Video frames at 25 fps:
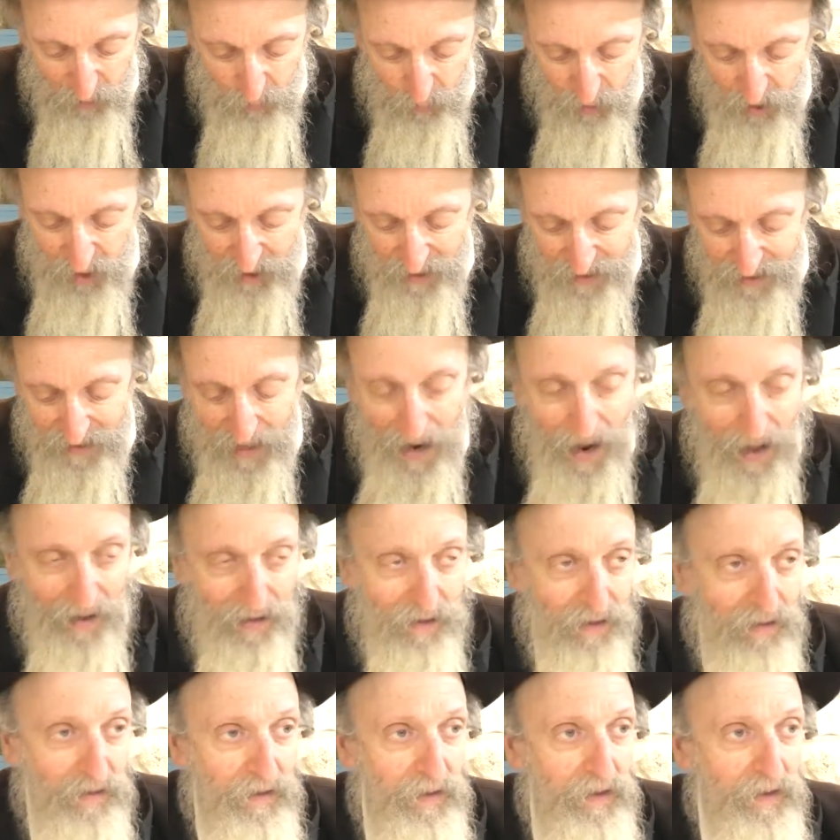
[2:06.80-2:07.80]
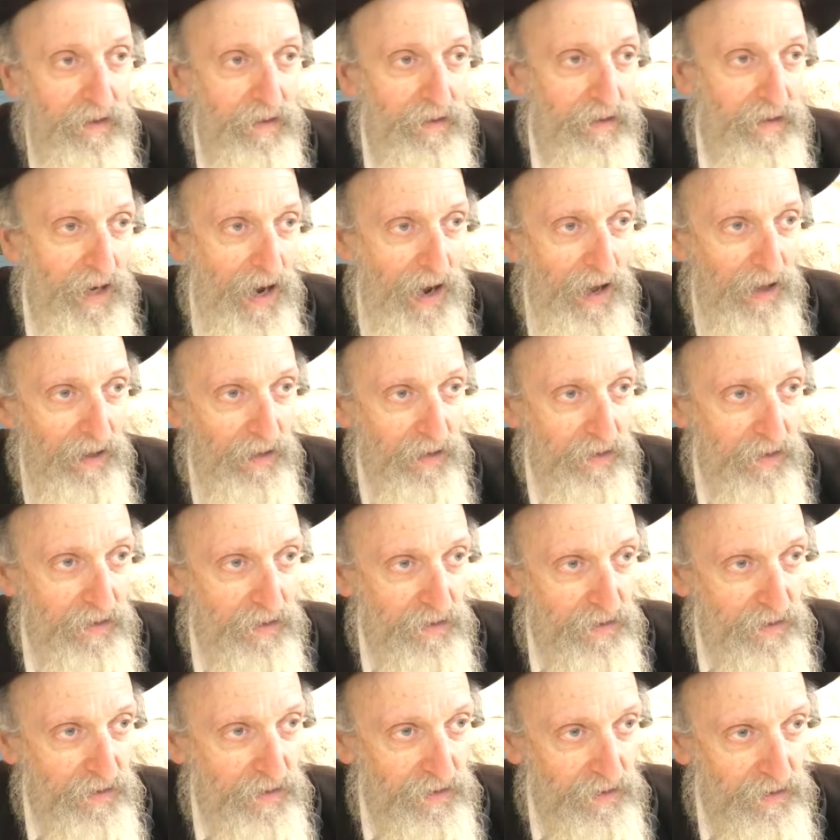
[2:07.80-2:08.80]
which is Dal. Dal
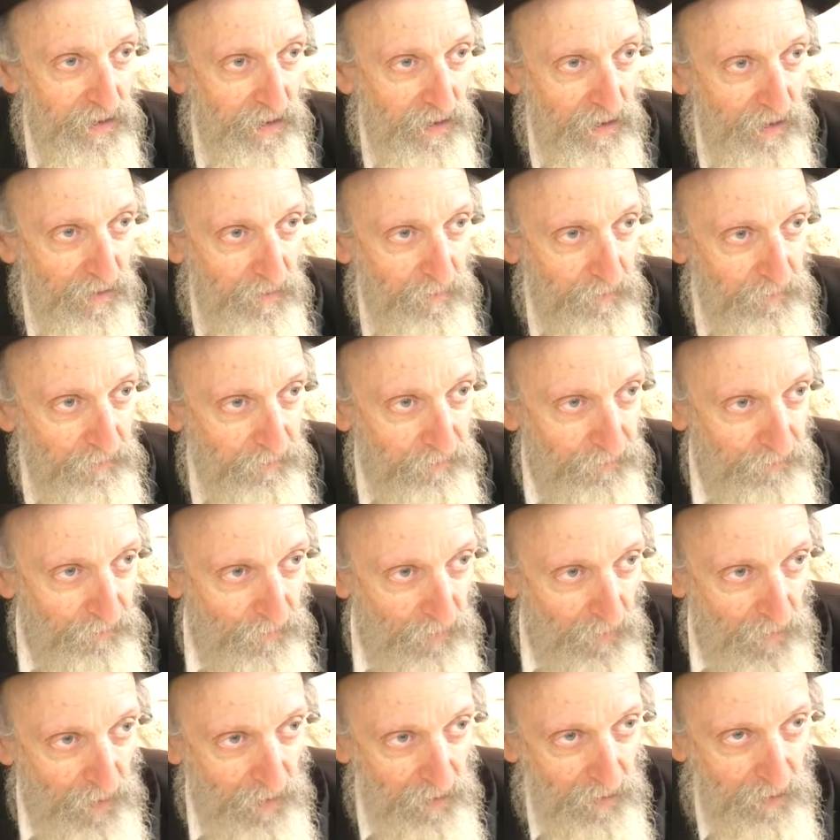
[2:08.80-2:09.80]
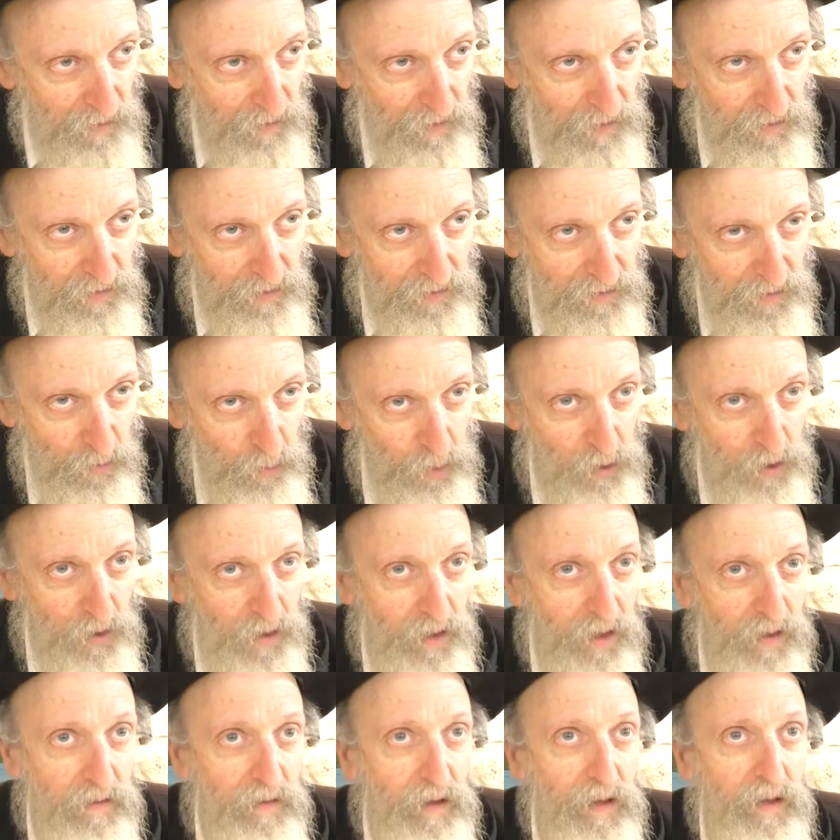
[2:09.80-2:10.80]
is
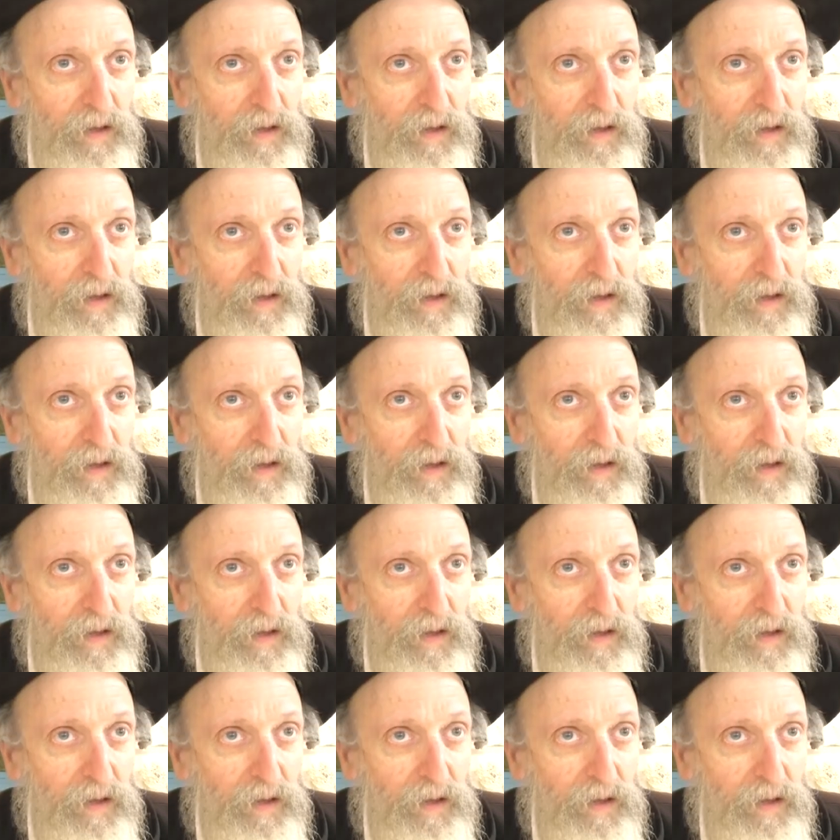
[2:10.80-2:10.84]
usually a